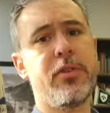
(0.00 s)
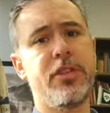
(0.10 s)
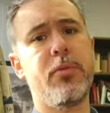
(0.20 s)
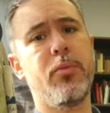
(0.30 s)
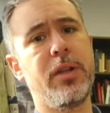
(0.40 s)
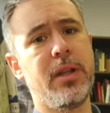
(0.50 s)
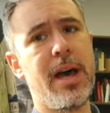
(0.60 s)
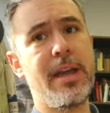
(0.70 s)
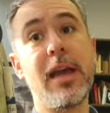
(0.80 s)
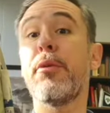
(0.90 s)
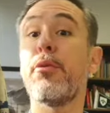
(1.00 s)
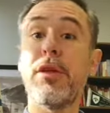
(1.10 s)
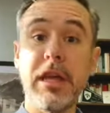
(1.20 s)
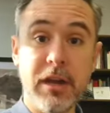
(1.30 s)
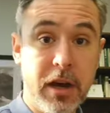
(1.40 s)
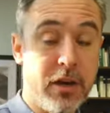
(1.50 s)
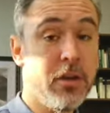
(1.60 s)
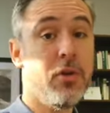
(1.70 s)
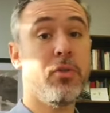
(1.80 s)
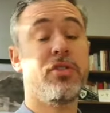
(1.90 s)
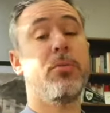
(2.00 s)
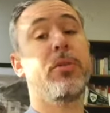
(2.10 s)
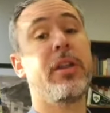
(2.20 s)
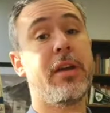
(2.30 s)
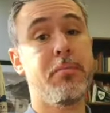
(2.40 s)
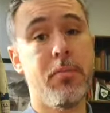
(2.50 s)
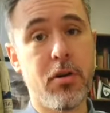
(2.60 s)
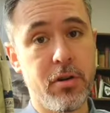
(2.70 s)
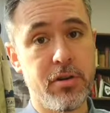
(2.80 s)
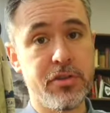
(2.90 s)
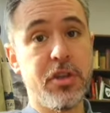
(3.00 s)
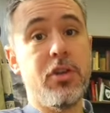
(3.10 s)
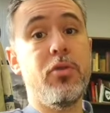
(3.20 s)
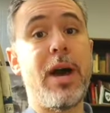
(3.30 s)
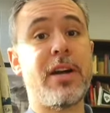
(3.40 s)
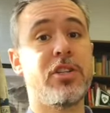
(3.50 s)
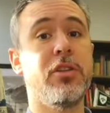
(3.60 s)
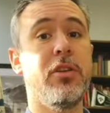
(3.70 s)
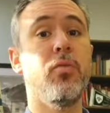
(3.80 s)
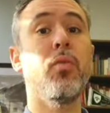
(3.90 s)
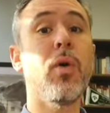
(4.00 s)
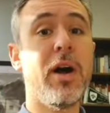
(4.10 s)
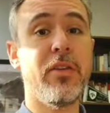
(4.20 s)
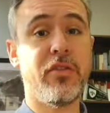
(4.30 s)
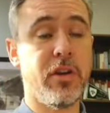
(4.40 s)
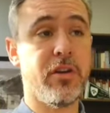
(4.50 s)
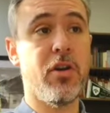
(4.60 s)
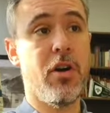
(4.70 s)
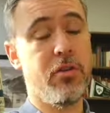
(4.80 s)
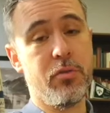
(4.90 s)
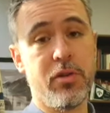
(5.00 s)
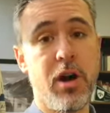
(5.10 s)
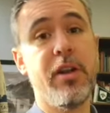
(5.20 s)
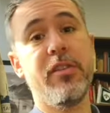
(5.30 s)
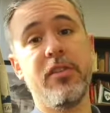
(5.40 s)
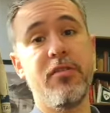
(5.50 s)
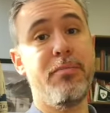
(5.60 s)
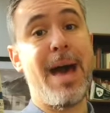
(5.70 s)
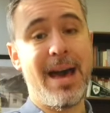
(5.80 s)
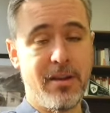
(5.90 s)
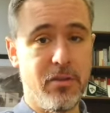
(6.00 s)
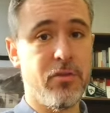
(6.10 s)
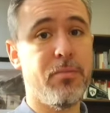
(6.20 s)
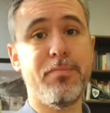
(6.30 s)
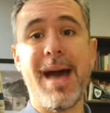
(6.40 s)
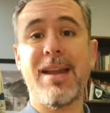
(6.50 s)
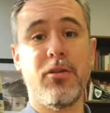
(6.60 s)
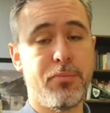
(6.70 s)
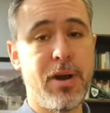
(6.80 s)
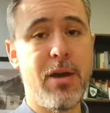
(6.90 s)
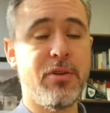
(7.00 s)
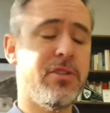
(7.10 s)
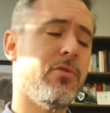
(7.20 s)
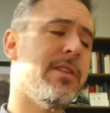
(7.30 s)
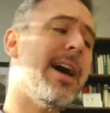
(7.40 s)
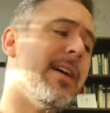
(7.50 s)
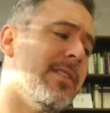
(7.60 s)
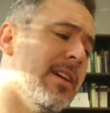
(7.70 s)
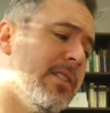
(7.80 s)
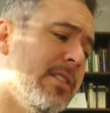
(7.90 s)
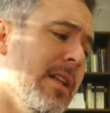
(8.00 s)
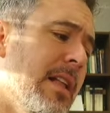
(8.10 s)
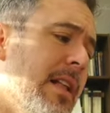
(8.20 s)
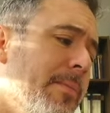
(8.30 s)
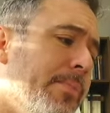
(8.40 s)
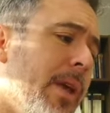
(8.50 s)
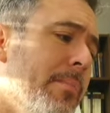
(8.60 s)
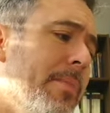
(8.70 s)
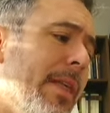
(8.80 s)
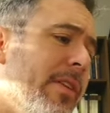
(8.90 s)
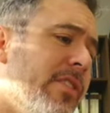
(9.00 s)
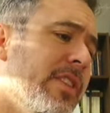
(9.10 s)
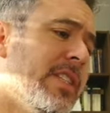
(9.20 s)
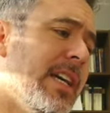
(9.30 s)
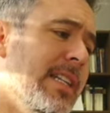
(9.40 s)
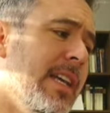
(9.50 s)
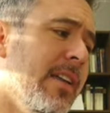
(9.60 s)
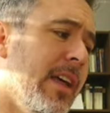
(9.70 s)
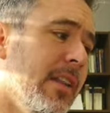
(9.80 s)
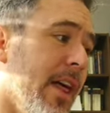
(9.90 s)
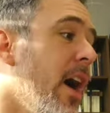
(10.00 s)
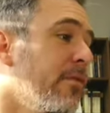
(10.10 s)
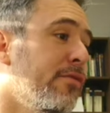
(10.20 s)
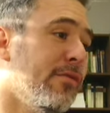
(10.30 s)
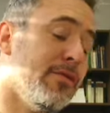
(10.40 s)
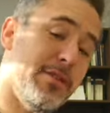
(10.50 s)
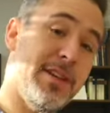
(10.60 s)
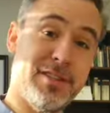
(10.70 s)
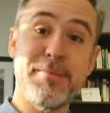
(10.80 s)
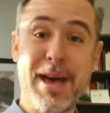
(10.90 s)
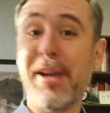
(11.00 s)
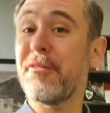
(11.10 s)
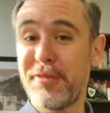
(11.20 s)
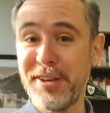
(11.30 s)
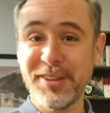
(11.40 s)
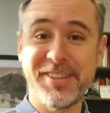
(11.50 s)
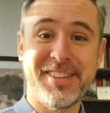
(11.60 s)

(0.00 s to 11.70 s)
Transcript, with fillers: for someone like Athena or someone like Mars, who actually was a god or goddess of battle or battle prowess or tactics. But there's this idea that love is a battlefield,